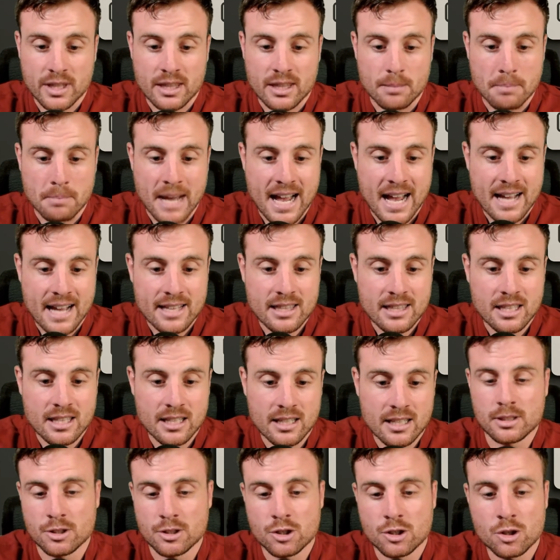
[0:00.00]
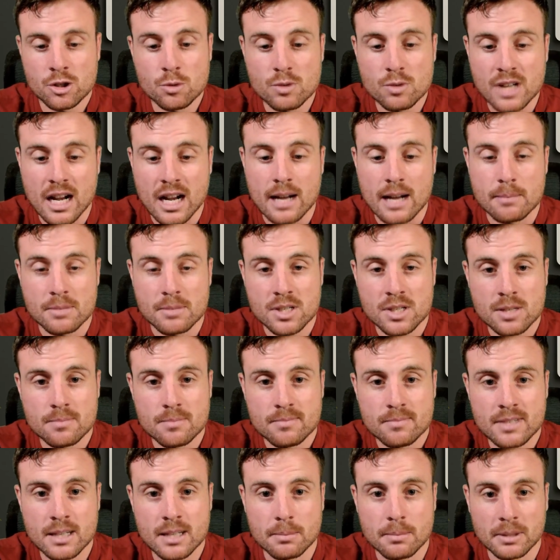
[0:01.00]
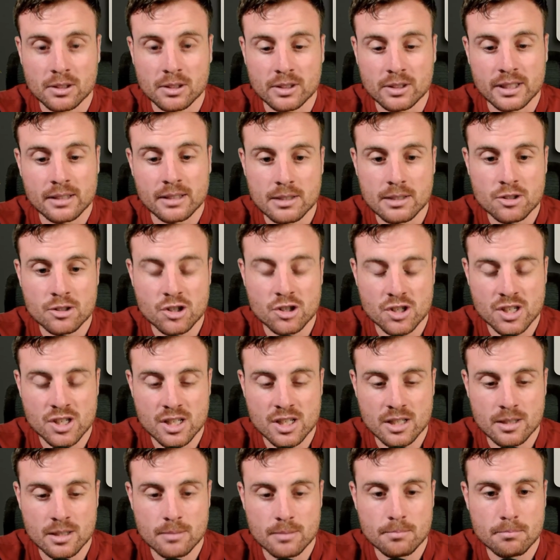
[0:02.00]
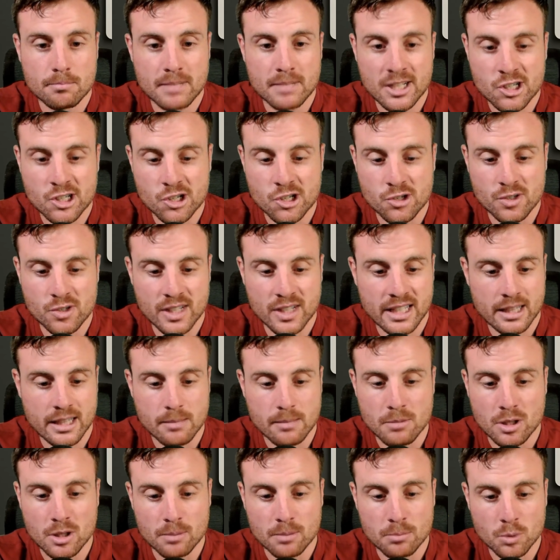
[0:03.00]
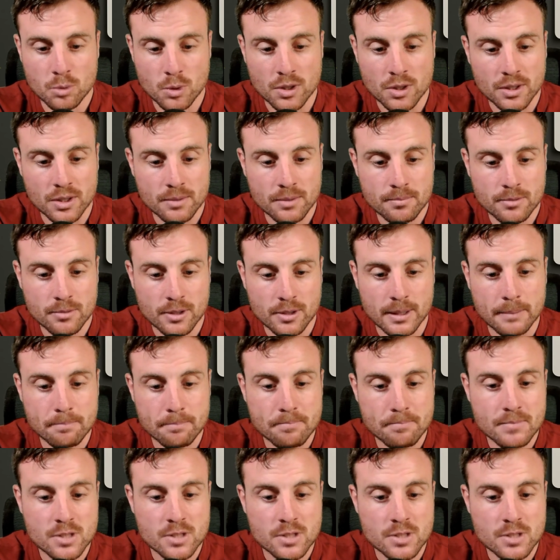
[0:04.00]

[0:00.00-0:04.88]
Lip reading: the path 2 times, typically, just to make sure you get them on board, right?